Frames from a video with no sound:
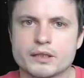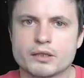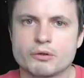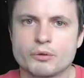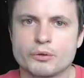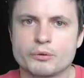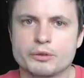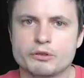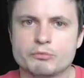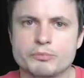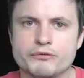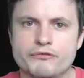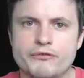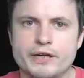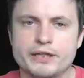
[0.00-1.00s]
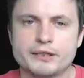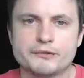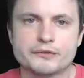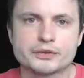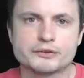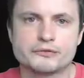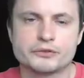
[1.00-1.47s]
although it will be very
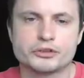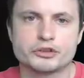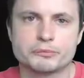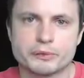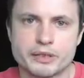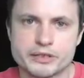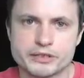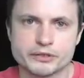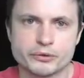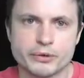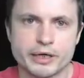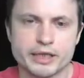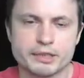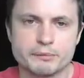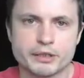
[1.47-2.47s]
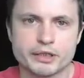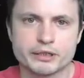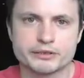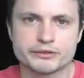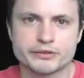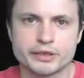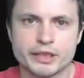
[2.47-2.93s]
difficult for this partner to hide
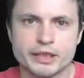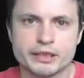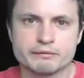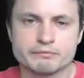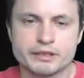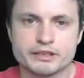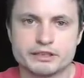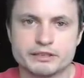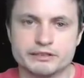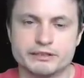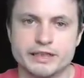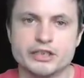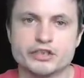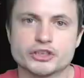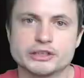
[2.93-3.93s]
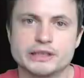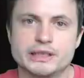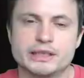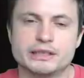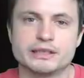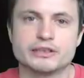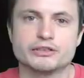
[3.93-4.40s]
because it's essentially
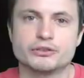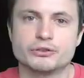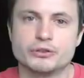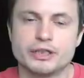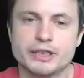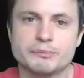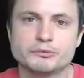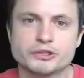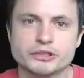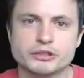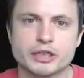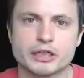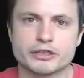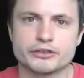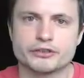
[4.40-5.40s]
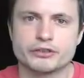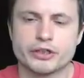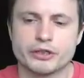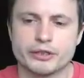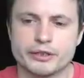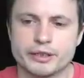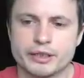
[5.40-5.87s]
an extremely large
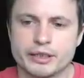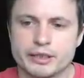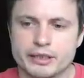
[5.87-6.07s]
star.